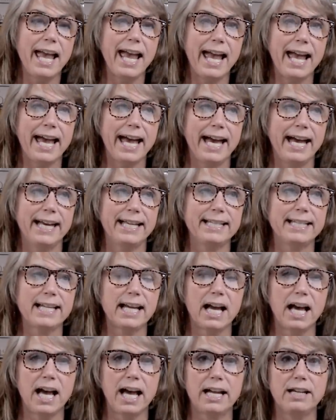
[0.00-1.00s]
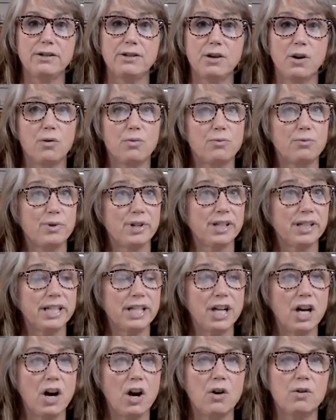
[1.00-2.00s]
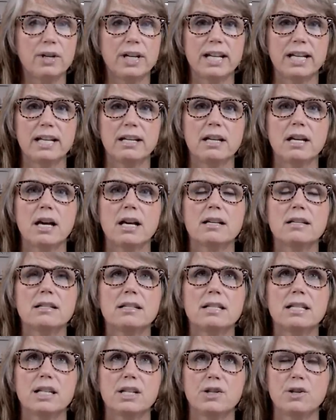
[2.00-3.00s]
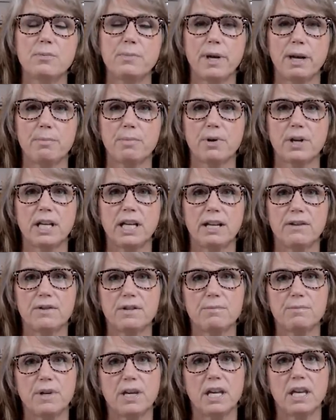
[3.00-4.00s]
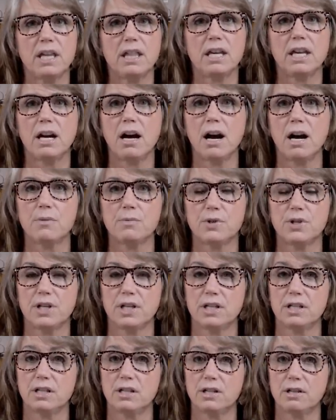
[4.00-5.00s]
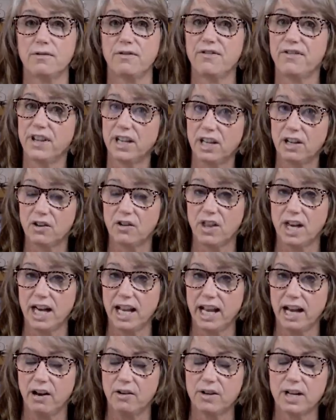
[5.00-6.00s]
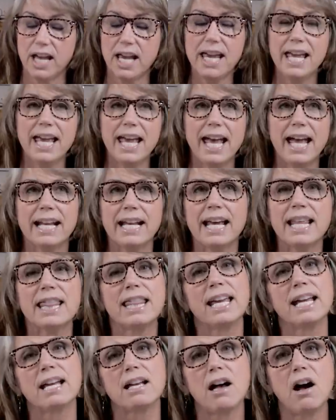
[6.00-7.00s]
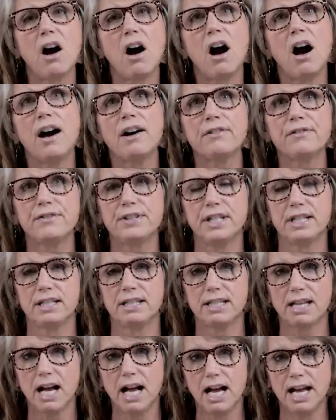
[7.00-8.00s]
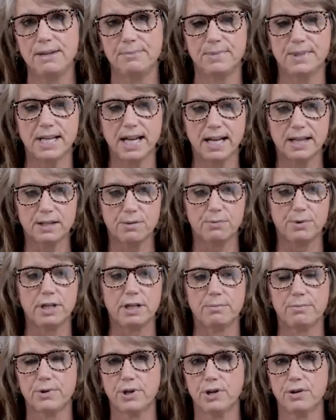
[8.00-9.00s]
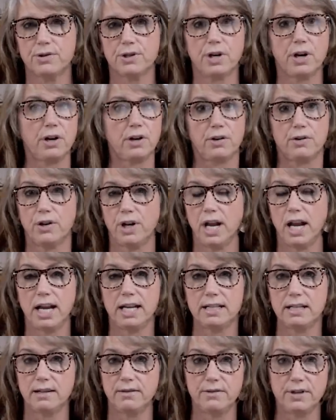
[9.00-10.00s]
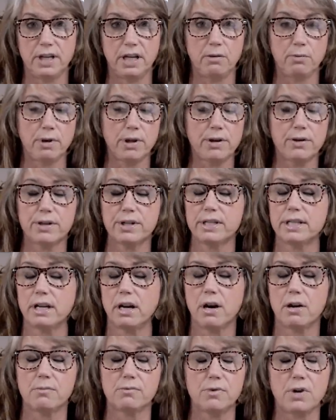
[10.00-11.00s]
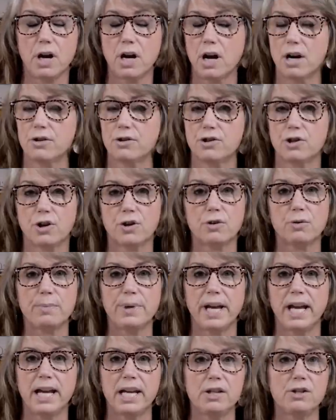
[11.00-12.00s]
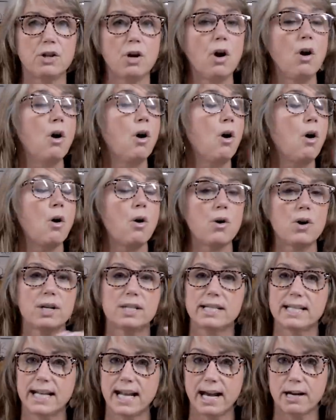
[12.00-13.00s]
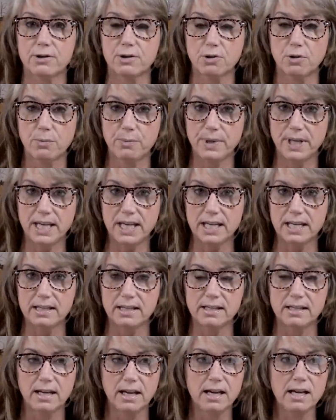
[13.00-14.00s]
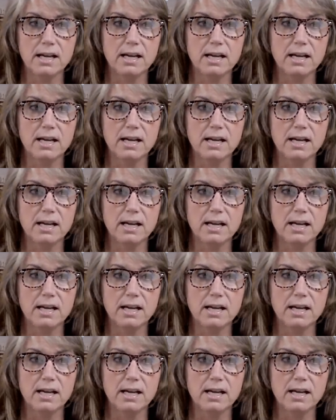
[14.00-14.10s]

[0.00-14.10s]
and I don't really know. And tissue paper gives me the option to figure that out. And I think oftentimes as we approach our creativity, whether it's our journal page or it's an actual piece,